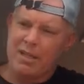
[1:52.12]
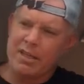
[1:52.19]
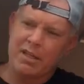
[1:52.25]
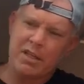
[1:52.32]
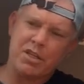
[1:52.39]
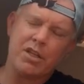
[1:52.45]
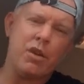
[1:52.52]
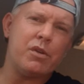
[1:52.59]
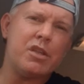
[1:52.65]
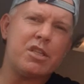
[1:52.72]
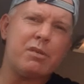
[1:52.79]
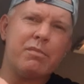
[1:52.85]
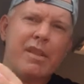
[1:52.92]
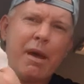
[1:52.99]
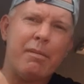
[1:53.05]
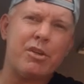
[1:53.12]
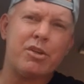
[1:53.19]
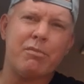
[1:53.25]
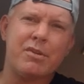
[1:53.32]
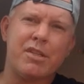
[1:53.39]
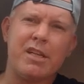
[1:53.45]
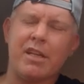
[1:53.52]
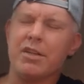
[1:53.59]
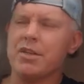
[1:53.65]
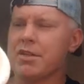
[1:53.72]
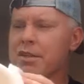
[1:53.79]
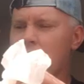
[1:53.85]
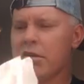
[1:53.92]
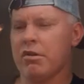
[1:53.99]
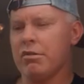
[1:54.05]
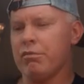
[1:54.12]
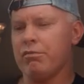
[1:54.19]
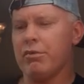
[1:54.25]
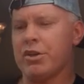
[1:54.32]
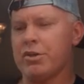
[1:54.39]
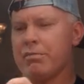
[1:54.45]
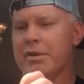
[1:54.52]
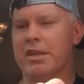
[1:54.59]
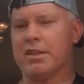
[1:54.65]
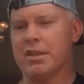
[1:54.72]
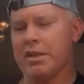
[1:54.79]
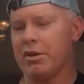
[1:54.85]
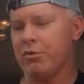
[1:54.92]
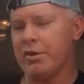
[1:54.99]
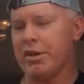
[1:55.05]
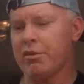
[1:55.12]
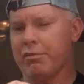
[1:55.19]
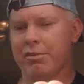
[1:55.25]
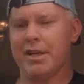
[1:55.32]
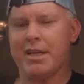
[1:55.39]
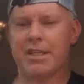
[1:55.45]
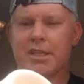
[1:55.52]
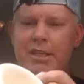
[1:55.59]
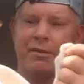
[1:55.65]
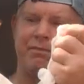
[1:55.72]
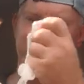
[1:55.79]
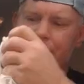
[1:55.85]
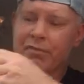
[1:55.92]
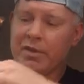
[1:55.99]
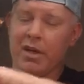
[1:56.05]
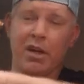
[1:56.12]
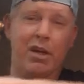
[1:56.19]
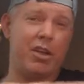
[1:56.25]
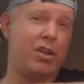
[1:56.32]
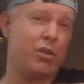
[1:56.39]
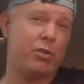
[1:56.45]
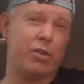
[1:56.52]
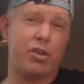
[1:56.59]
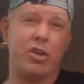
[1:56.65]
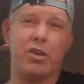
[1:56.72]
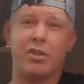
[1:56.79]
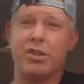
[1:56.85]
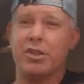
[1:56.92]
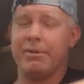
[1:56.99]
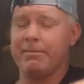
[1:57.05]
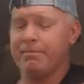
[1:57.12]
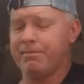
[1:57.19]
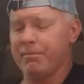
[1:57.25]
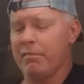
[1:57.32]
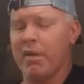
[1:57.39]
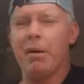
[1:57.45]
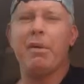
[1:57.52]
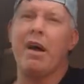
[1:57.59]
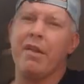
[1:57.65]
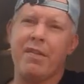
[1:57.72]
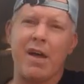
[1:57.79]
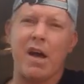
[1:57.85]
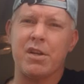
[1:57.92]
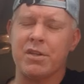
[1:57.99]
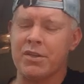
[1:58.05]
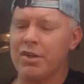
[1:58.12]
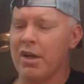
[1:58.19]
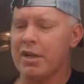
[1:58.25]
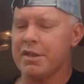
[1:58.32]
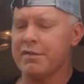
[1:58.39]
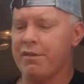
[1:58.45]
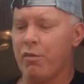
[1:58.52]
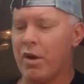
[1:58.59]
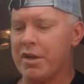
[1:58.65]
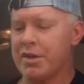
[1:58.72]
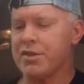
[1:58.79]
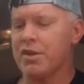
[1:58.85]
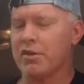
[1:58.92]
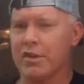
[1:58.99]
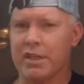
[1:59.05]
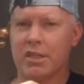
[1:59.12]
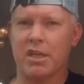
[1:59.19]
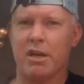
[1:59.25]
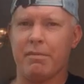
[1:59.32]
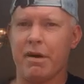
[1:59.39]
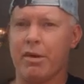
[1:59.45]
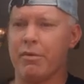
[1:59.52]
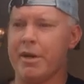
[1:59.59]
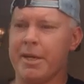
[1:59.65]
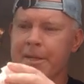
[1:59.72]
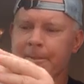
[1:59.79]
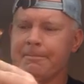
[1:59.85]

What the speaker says: I just noticed some damage on my silicone sock, which means that it will need replacing at a huge cost. About $1,000 for one sock, these are, by the way.